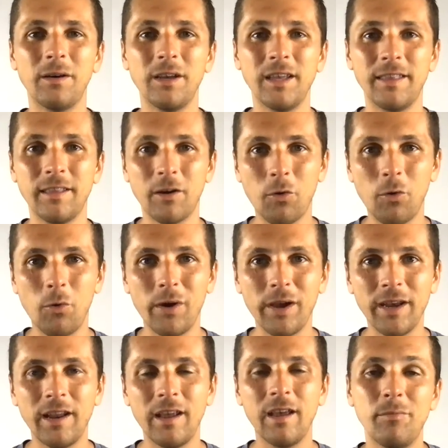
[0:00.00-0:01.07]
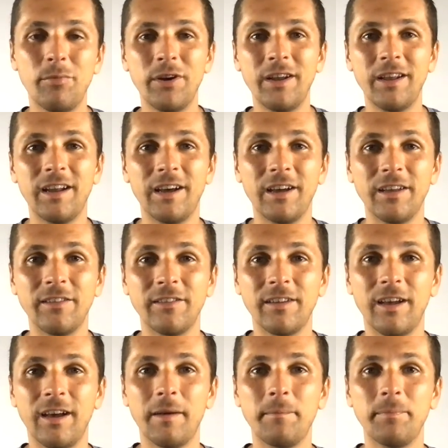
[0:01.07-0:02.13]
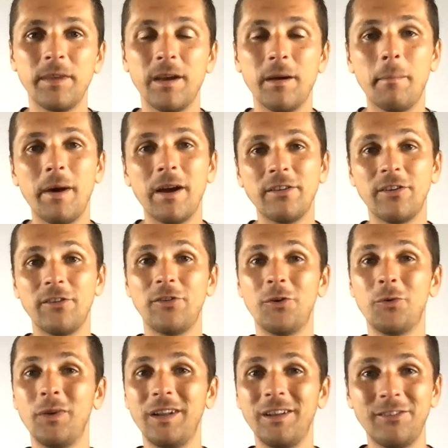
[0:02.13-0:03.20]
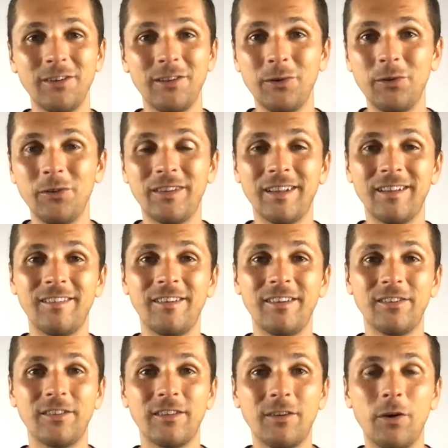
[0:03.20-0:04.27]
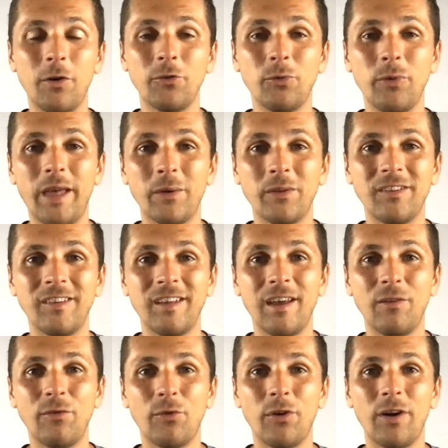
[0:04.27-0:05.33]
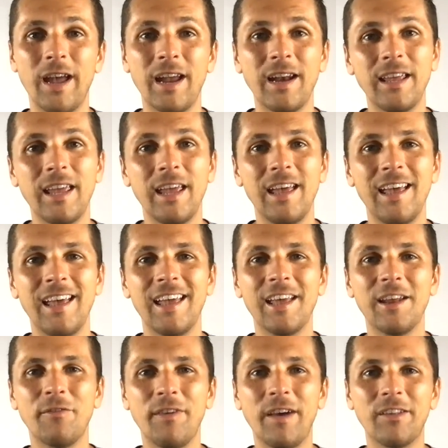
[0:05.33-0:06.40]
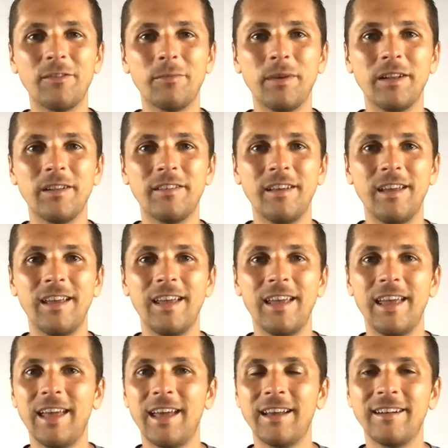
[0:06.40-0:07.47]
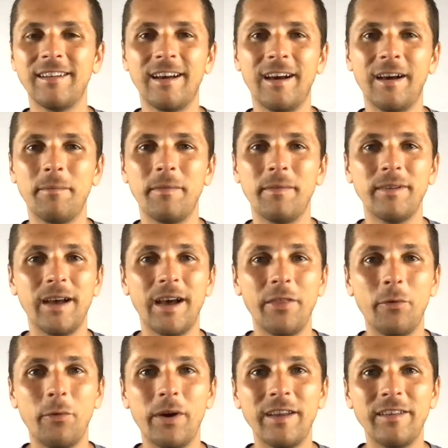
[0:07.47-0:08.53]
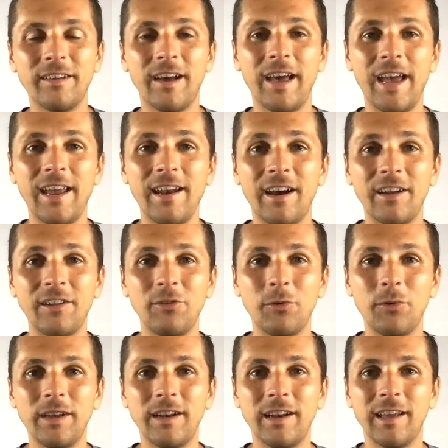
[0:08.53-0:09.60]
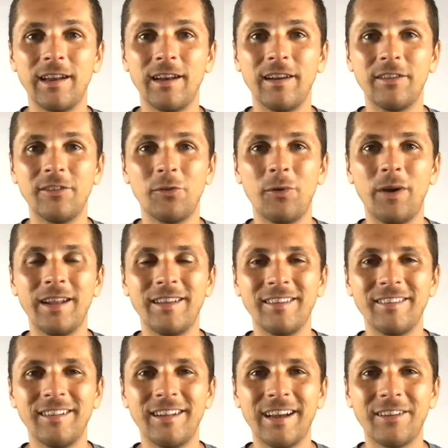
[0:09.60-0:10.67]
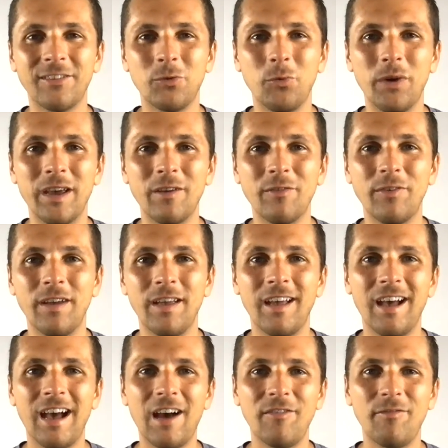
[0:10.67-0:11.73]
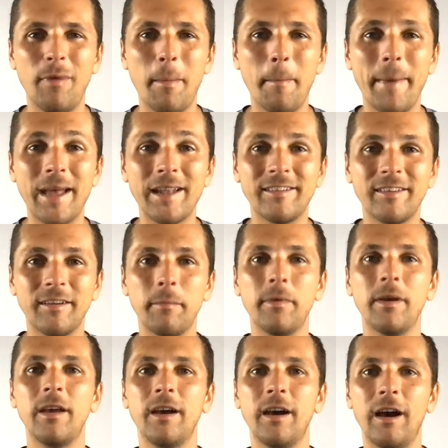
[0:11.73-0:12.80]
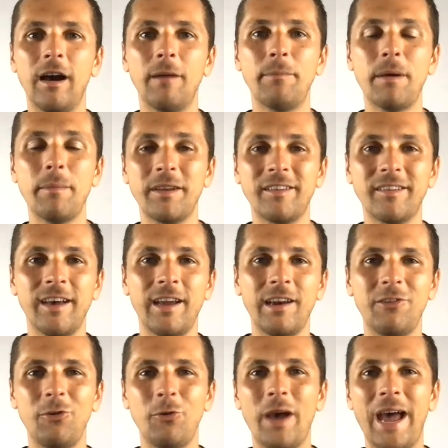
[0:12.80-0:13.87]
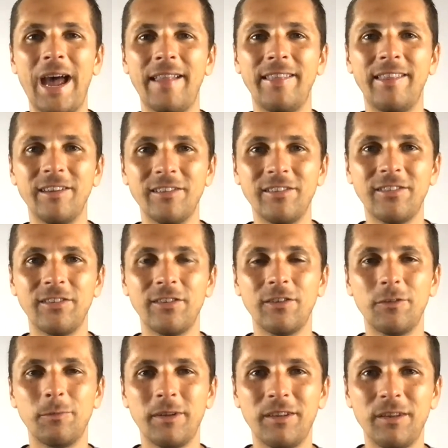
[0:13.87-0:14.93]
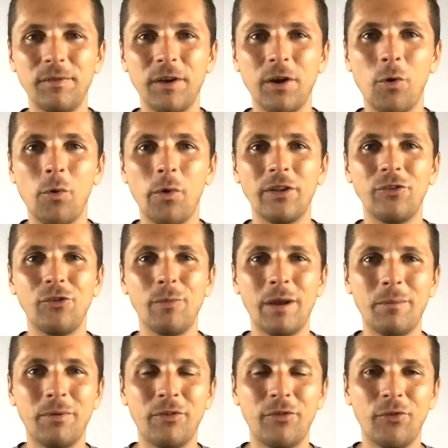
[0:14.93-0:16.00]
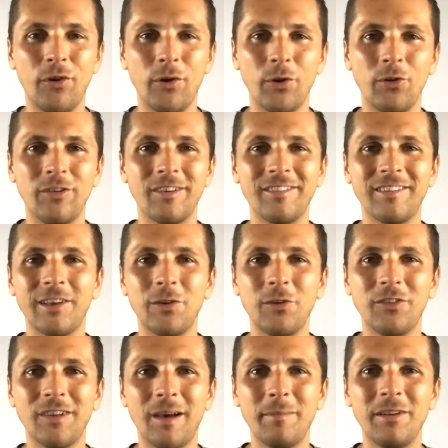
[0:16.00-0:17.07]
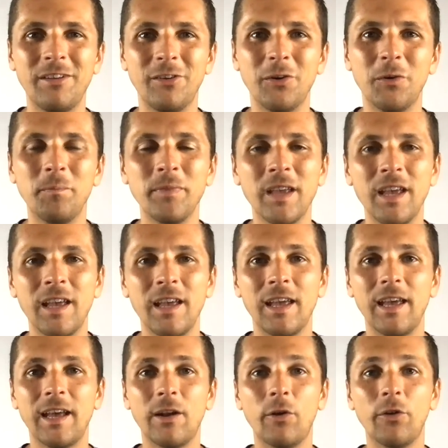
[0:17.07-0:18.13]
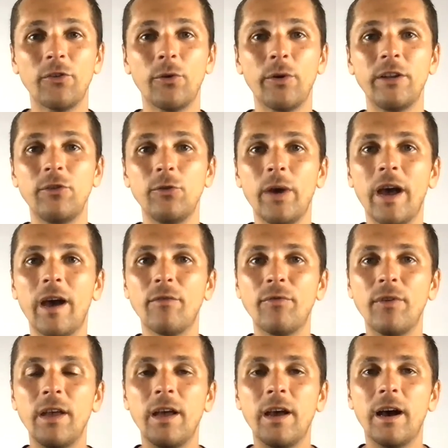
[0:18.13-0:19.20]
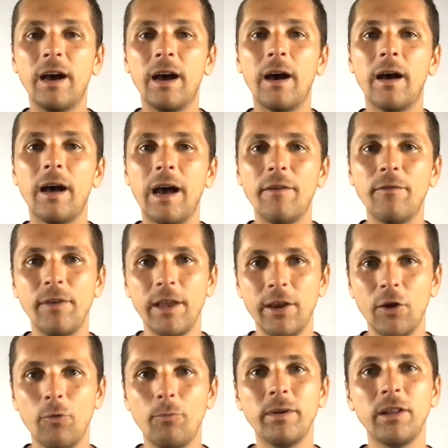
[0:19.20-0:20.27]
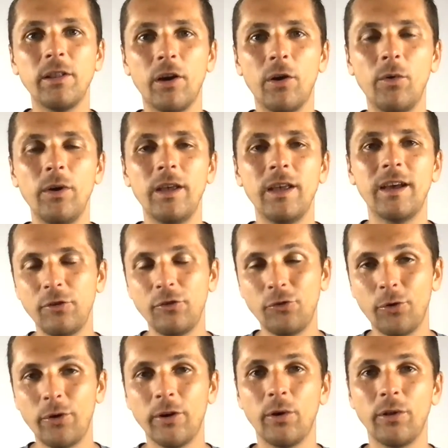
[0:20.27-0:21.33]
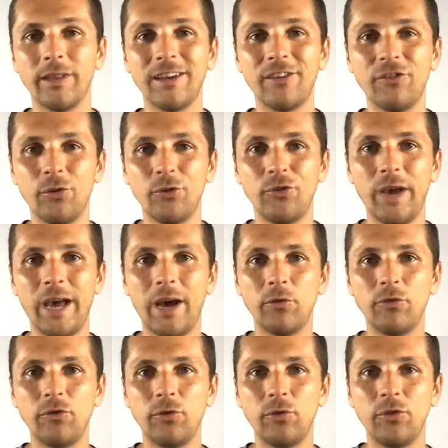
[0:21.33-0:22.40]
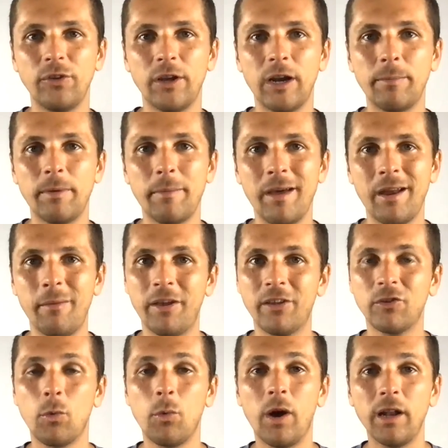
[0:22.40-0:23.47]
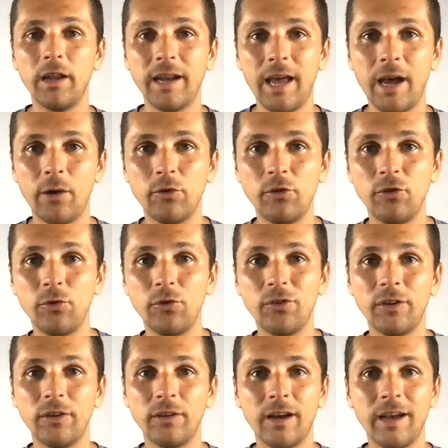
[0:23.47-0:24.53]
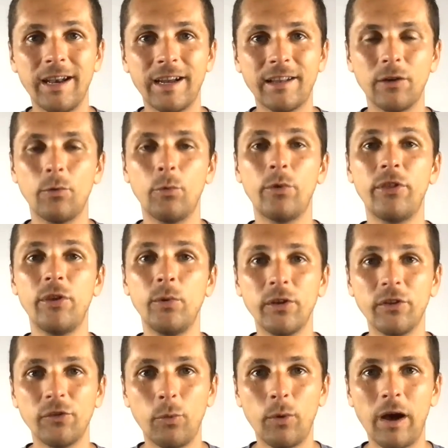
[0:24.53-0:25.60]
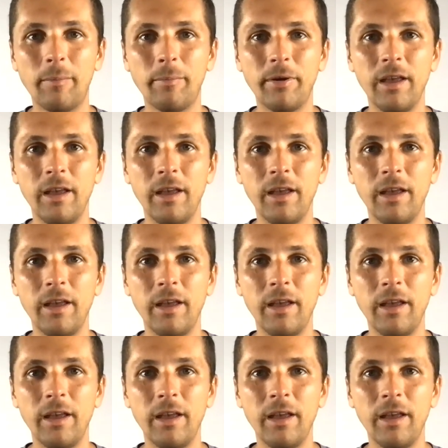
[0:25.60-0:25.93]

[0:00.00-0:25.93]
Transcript: in the coin. Put in as much as you're willing to lose. That just goes without saying for any investment. And otherwise, hang on to it and let's ride this next wave of momentum up. I'm excited to add this specific coin to my portfolio, just like you saw me do. And also I do have a video below tutorial that shows you how to set up a MetaMask wallet, how to connect it with Uniswap,